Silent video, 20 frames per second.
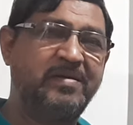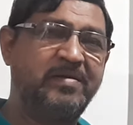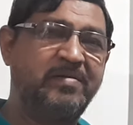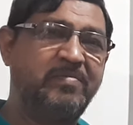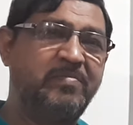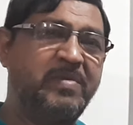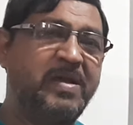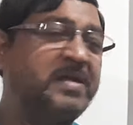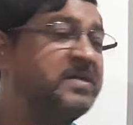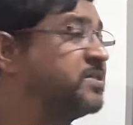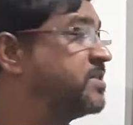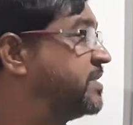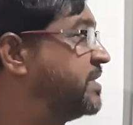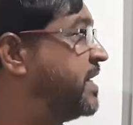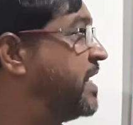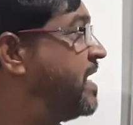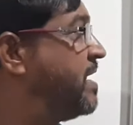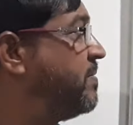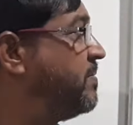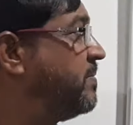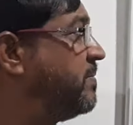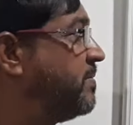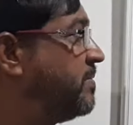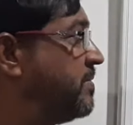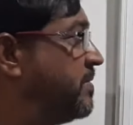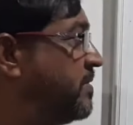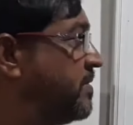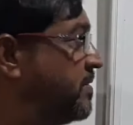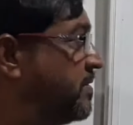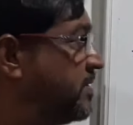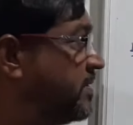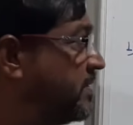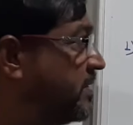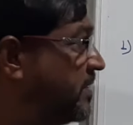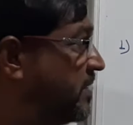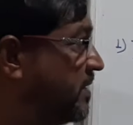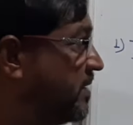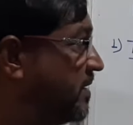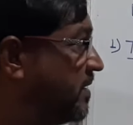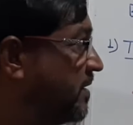by its name,
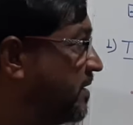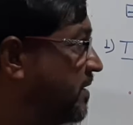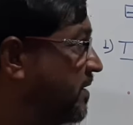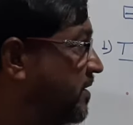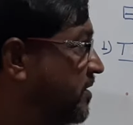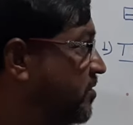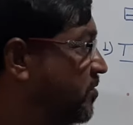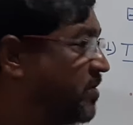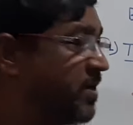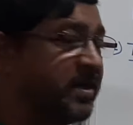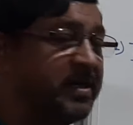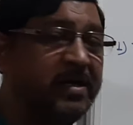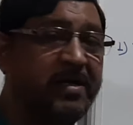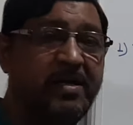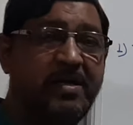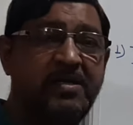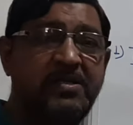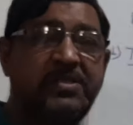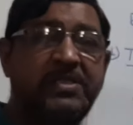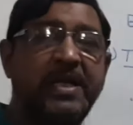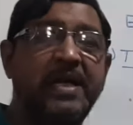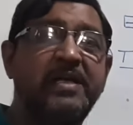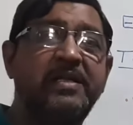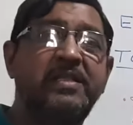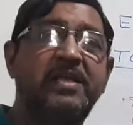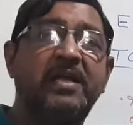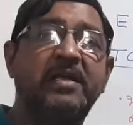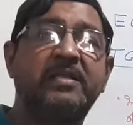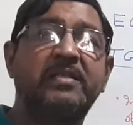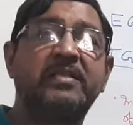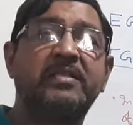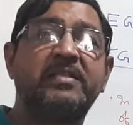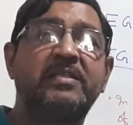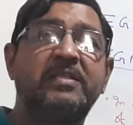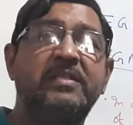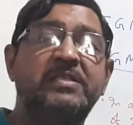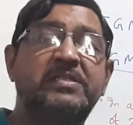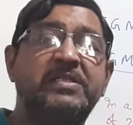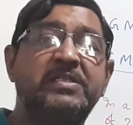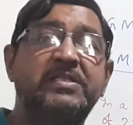you can understand that
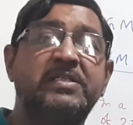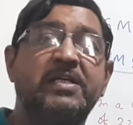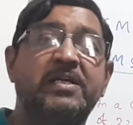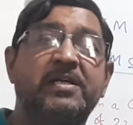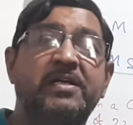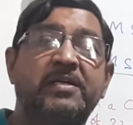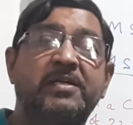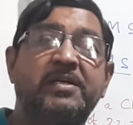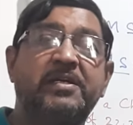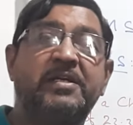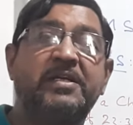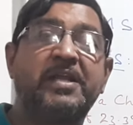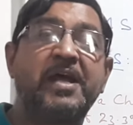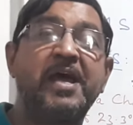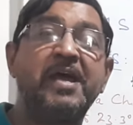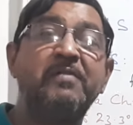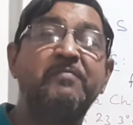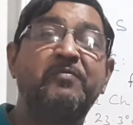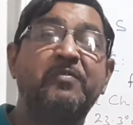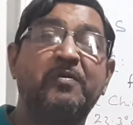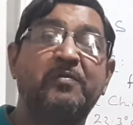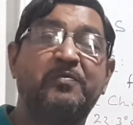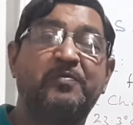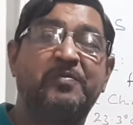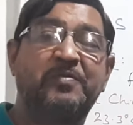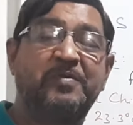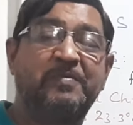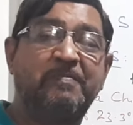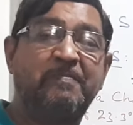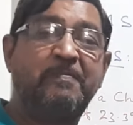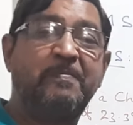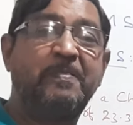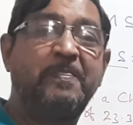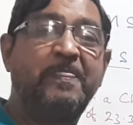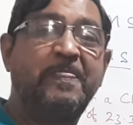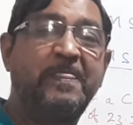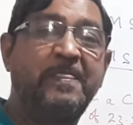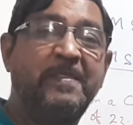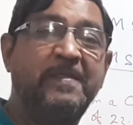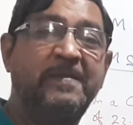this is a type of
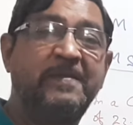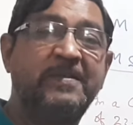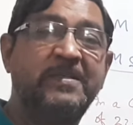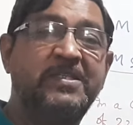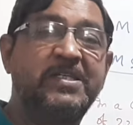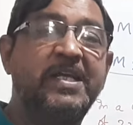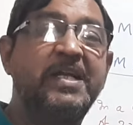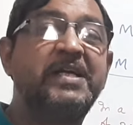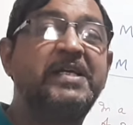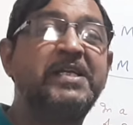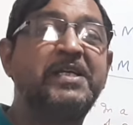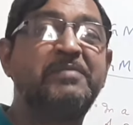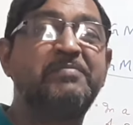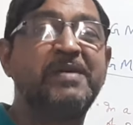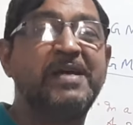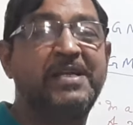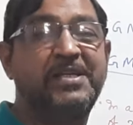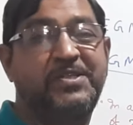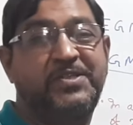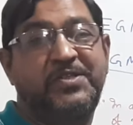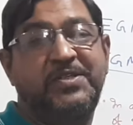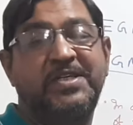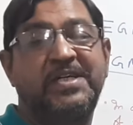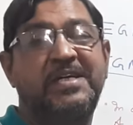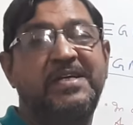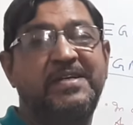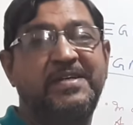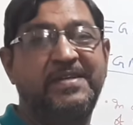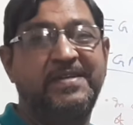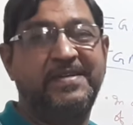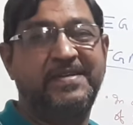genetic male sterility.